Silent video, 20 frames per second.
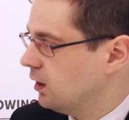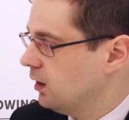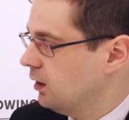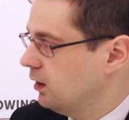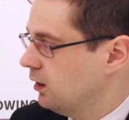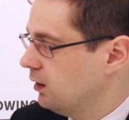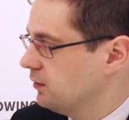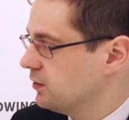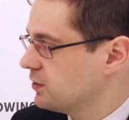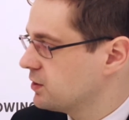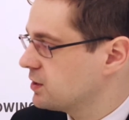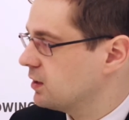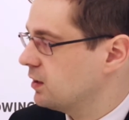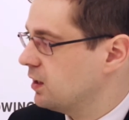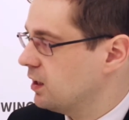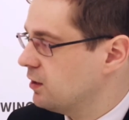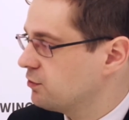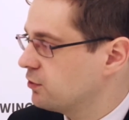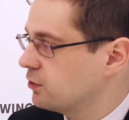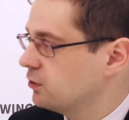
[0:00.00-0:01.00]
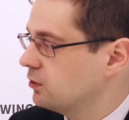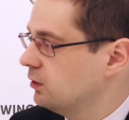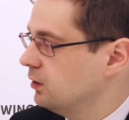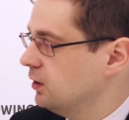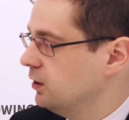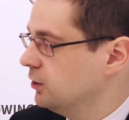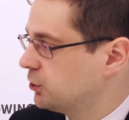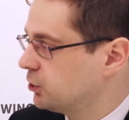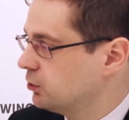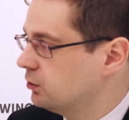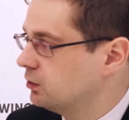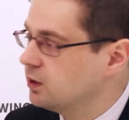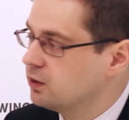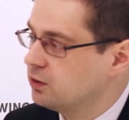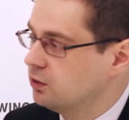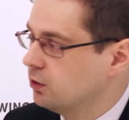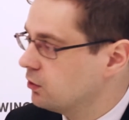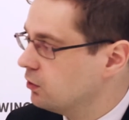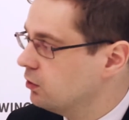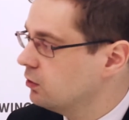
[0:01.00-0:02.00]
and therefore ensure
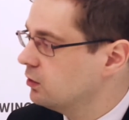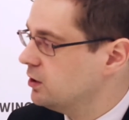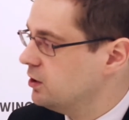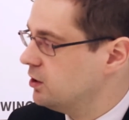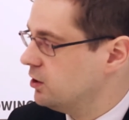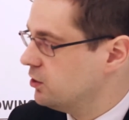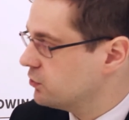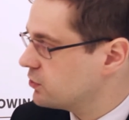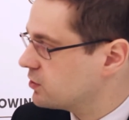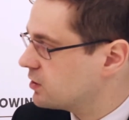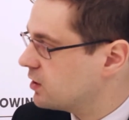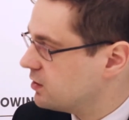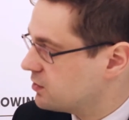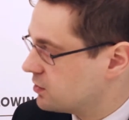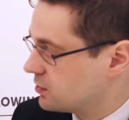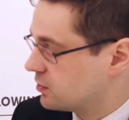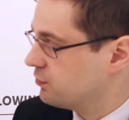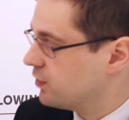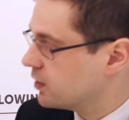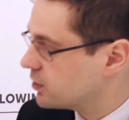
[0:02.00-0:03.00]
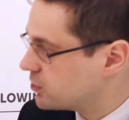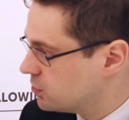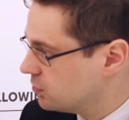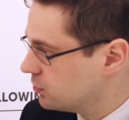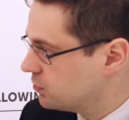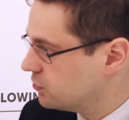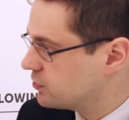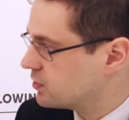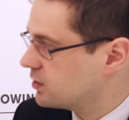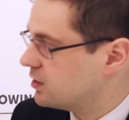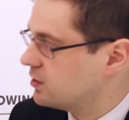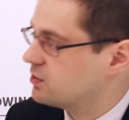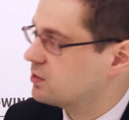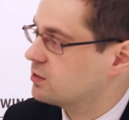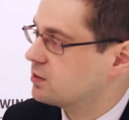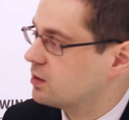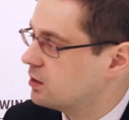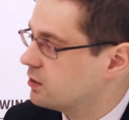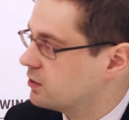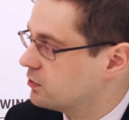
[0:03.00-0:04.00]
that not only the use cases, the functional use
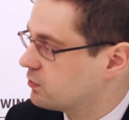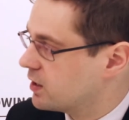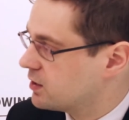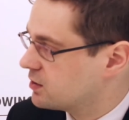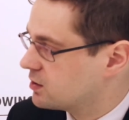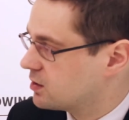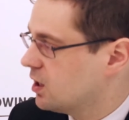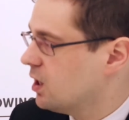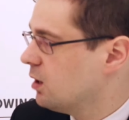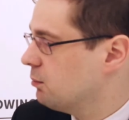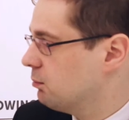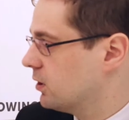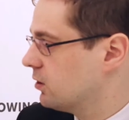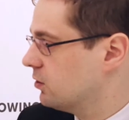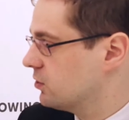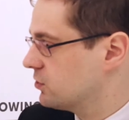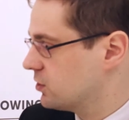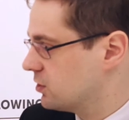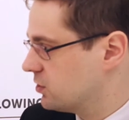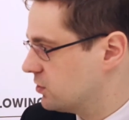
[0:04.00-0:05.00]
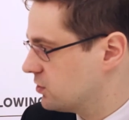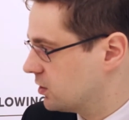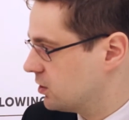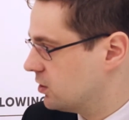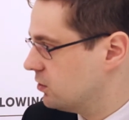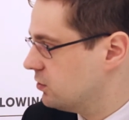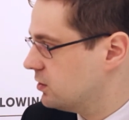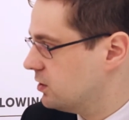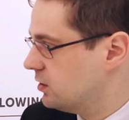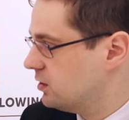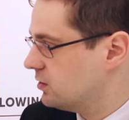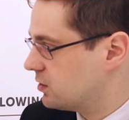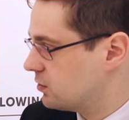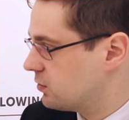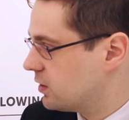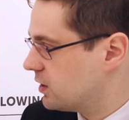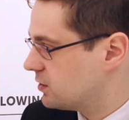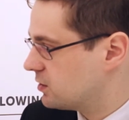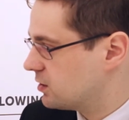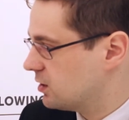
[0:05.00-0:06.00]
cases are addressed, but also the security is
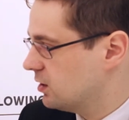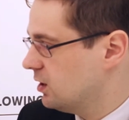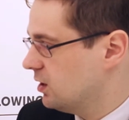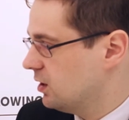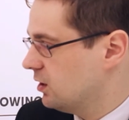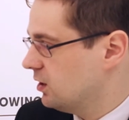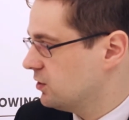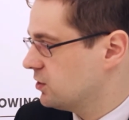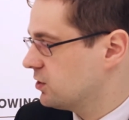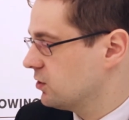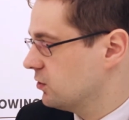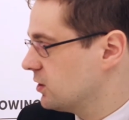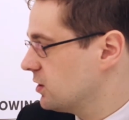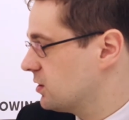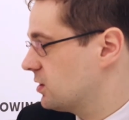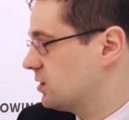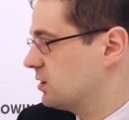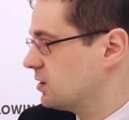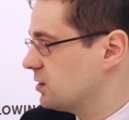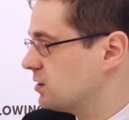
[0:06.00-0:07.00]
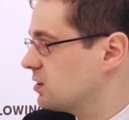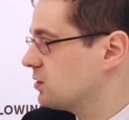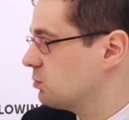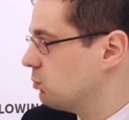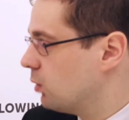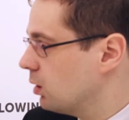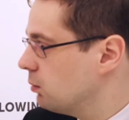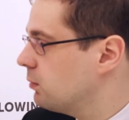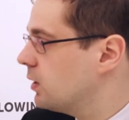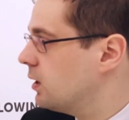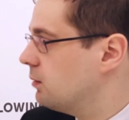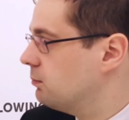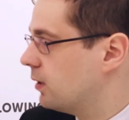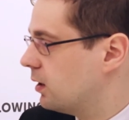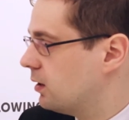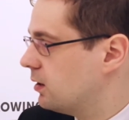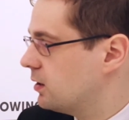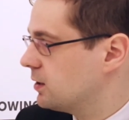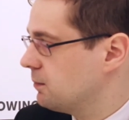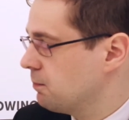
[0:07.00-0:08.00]
addressed. So this is one main
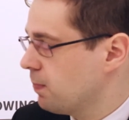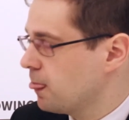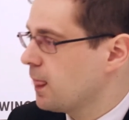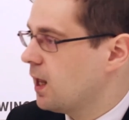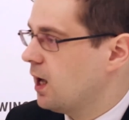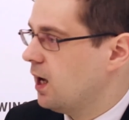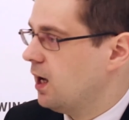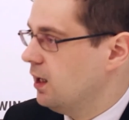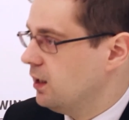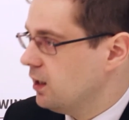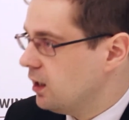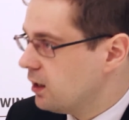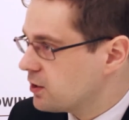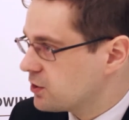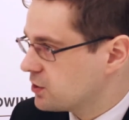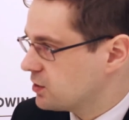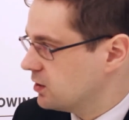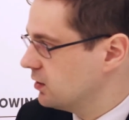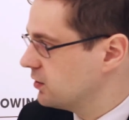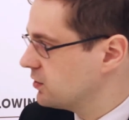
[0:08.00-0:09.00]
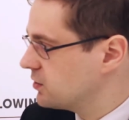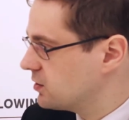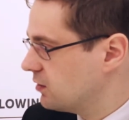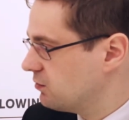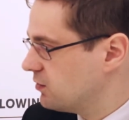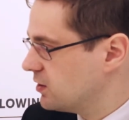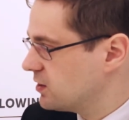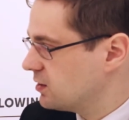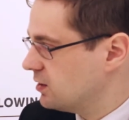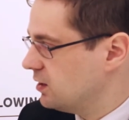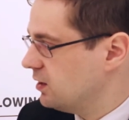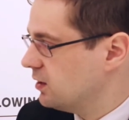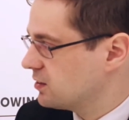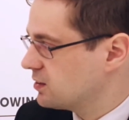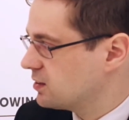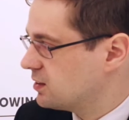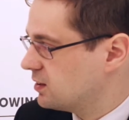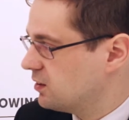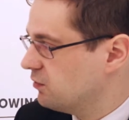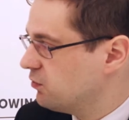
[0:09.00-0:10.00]
part. And the other thing is that we see
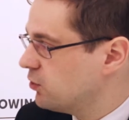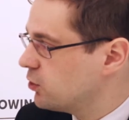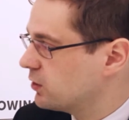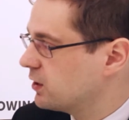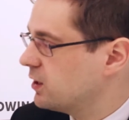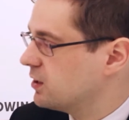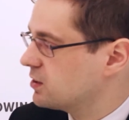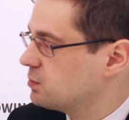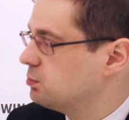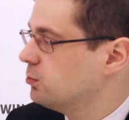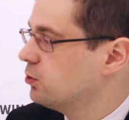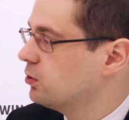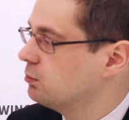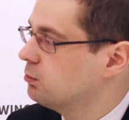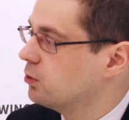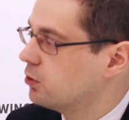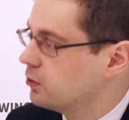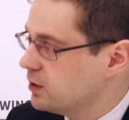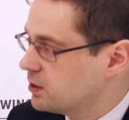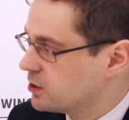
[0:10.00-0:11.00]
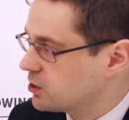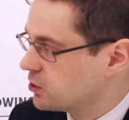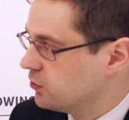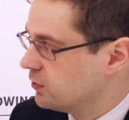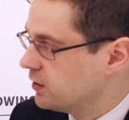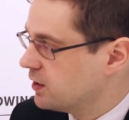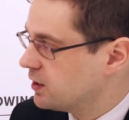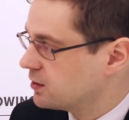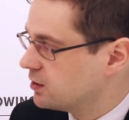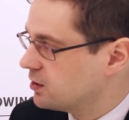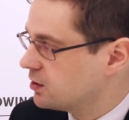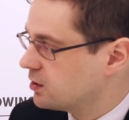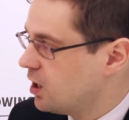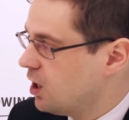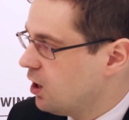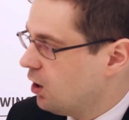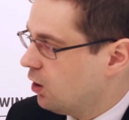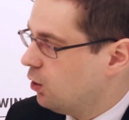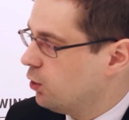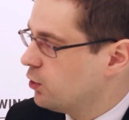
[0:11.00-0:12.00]
as the world gets more and more interconnected,
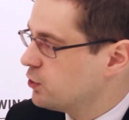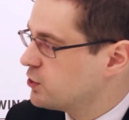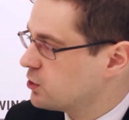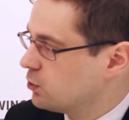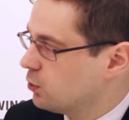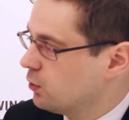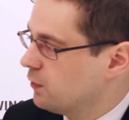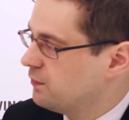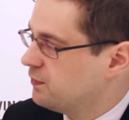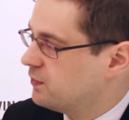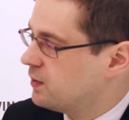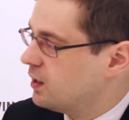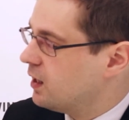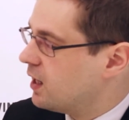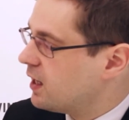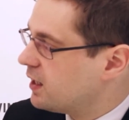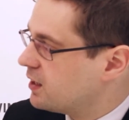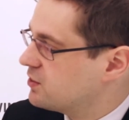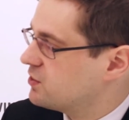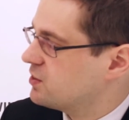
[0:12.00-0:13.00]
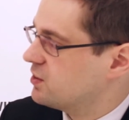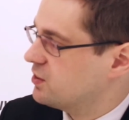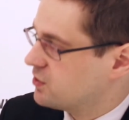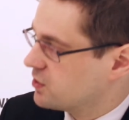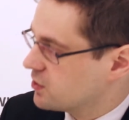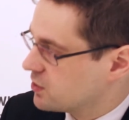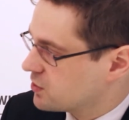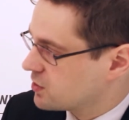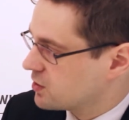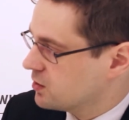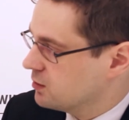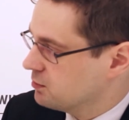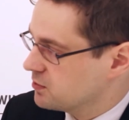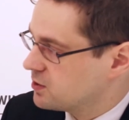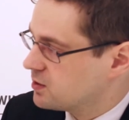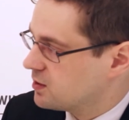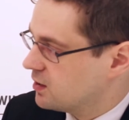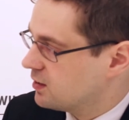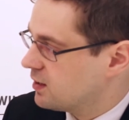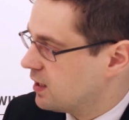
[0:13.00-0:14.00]
also the legacy
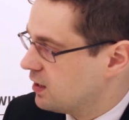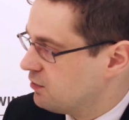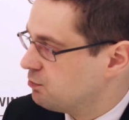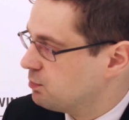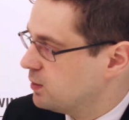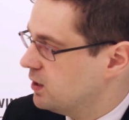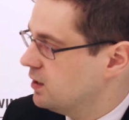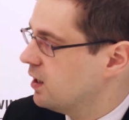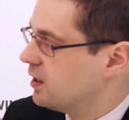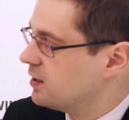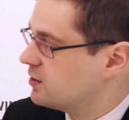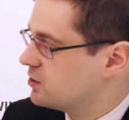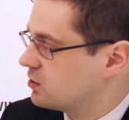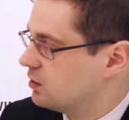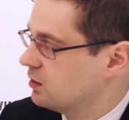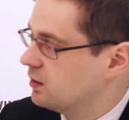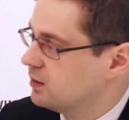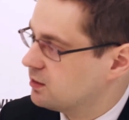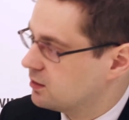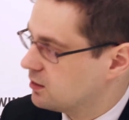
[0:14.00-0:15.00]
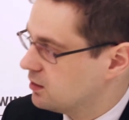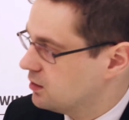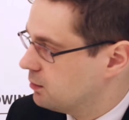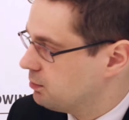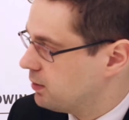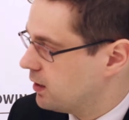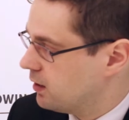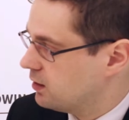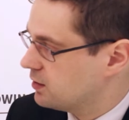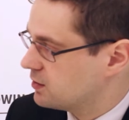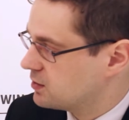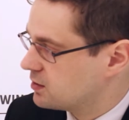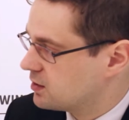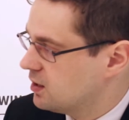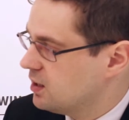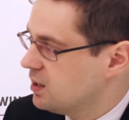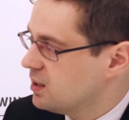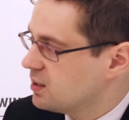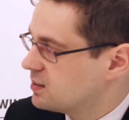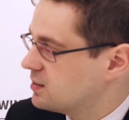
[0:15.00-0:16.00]
systems that have been isolated in the past
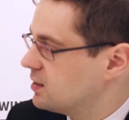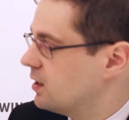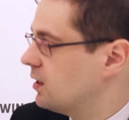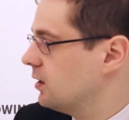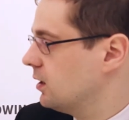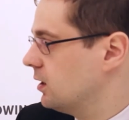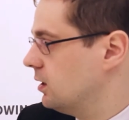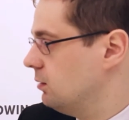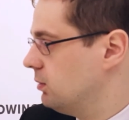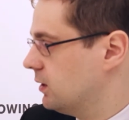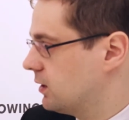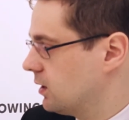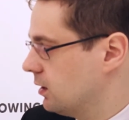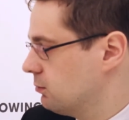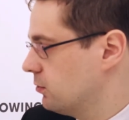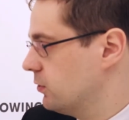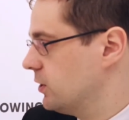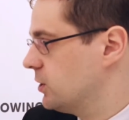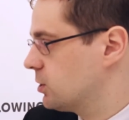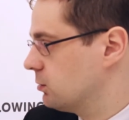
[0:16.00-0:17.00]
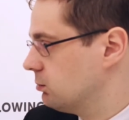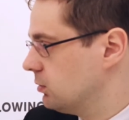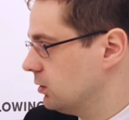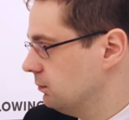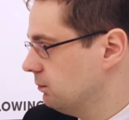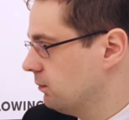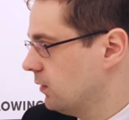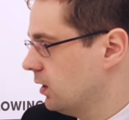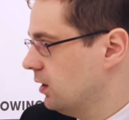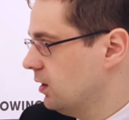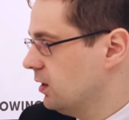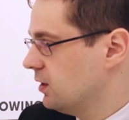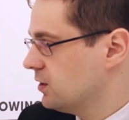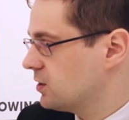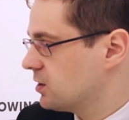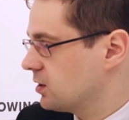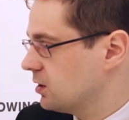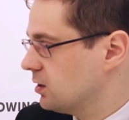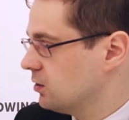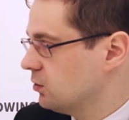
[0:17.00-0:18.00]
suddenly become reachable.
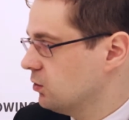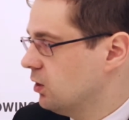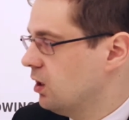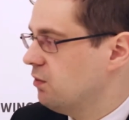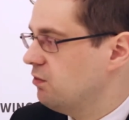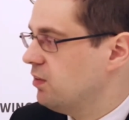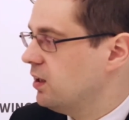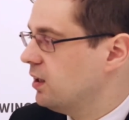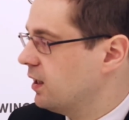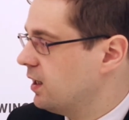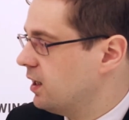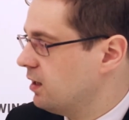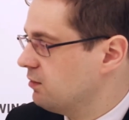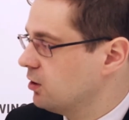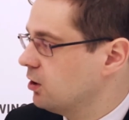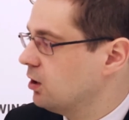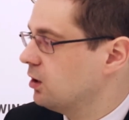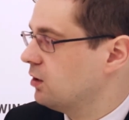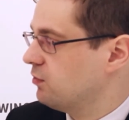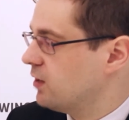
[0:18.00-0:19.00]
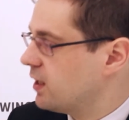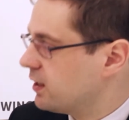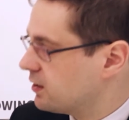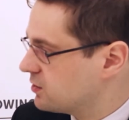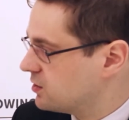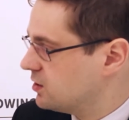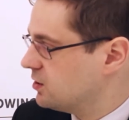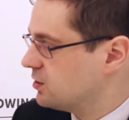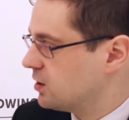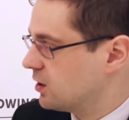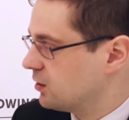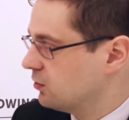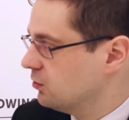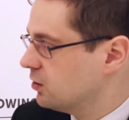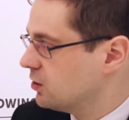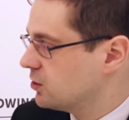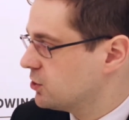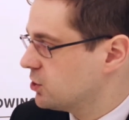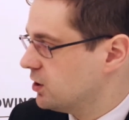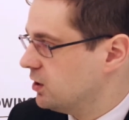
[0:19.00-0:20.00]
So when I have a lot of legacy
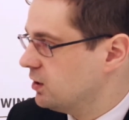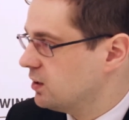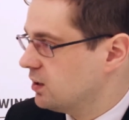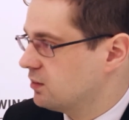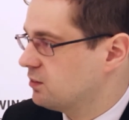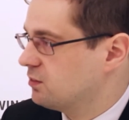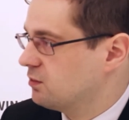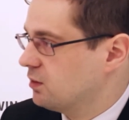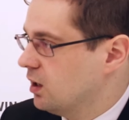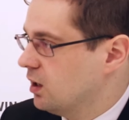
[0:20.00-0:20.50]
technology that